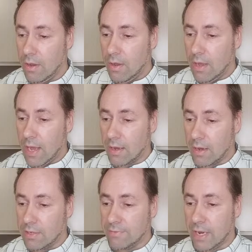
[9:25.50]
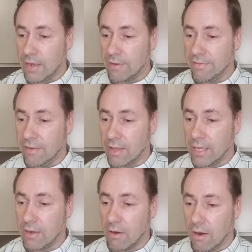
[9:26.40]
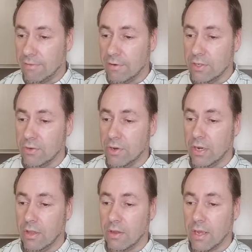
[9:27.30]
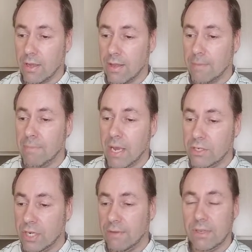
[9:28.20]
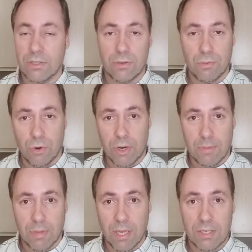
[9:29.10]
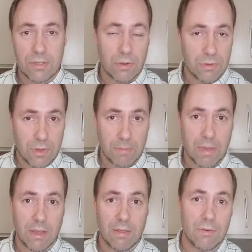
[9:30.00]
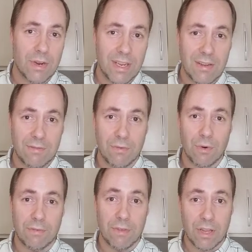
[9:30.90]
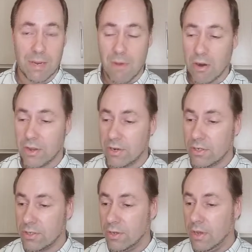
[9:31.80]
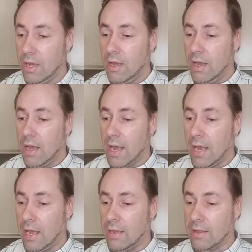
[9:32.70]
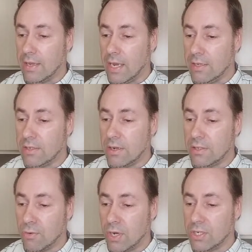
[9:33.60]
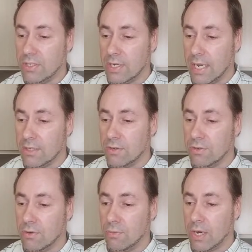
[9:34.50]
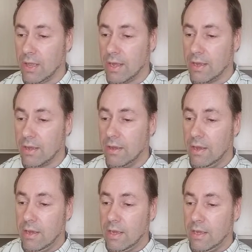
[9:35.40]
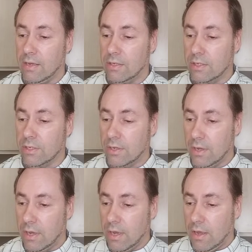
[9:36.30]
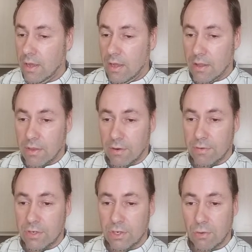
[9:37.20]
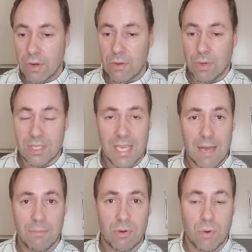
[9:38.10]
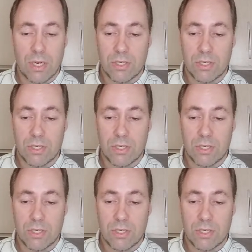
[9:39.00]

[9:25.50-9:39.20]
And guys, finding affiliate offers. So you're going to look at ClickBank, JVZoo, Warrior Plus. Those are the big 3 for affiliate marketers. And case studies, questions and answers. So what I like is they're showing you example questions